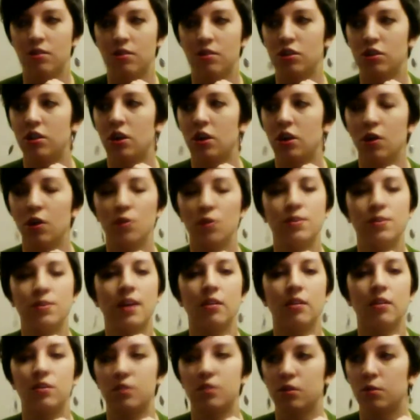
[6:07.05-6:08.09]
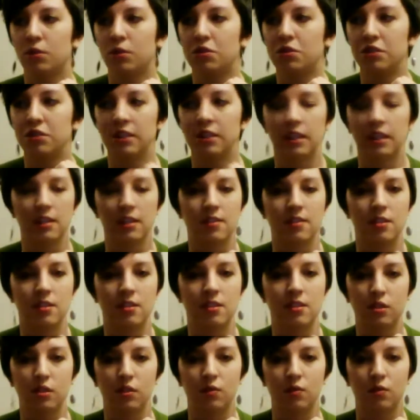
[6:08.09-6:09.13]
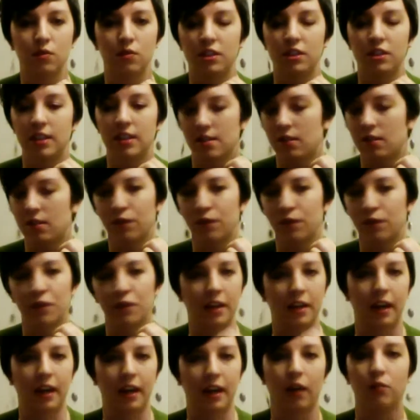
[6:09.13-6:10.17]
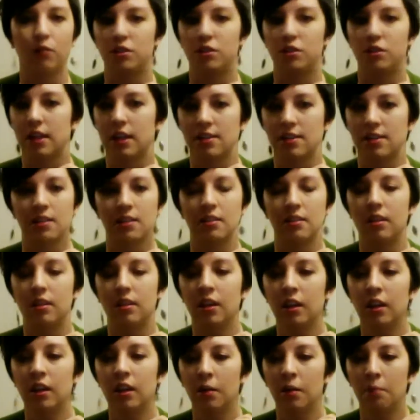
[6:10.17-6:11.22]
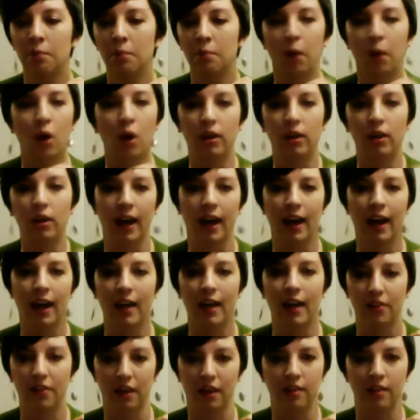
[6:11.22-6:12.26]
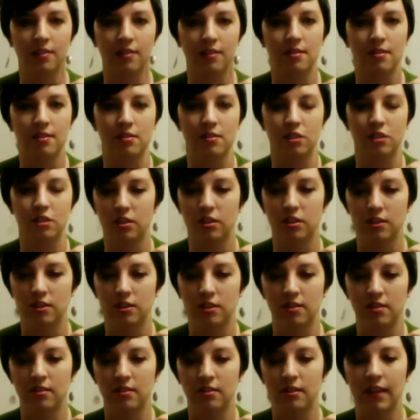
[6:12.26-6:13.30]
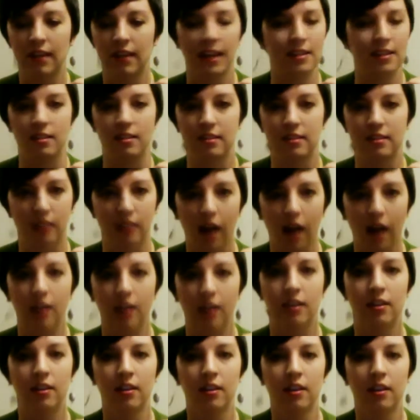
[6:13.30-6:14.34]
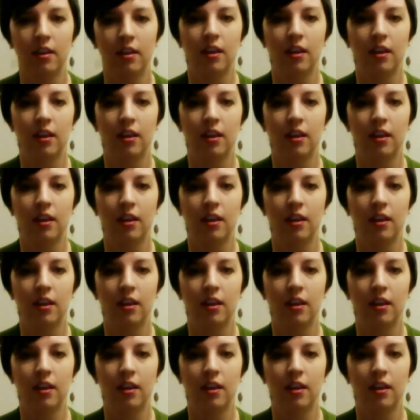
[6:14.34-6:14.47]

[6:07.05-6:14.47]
She knows how to do what she needs to do. She doesn't freak out. She doesn't balk at things. She just gets it done.